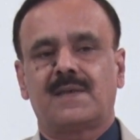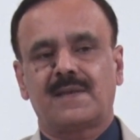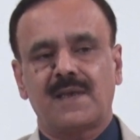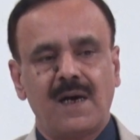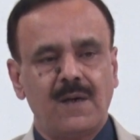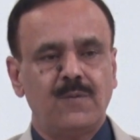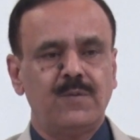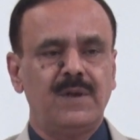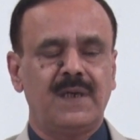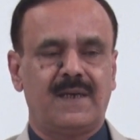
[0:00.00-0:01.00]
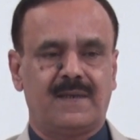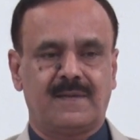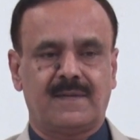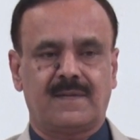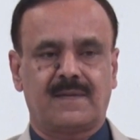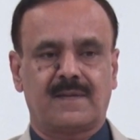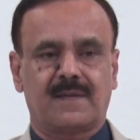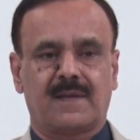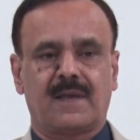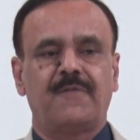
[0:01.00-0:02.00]
Sound is
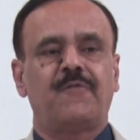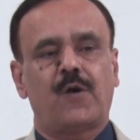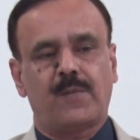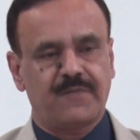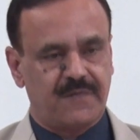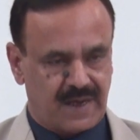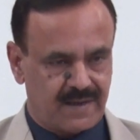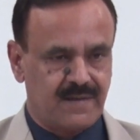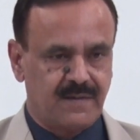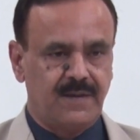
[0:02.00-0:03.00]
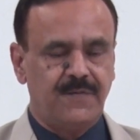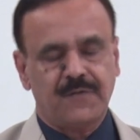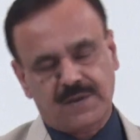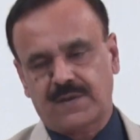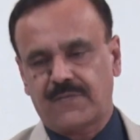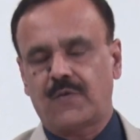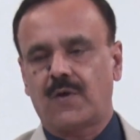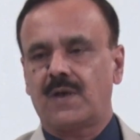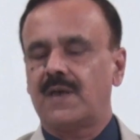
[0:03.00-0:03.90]
a form of energy, first of all,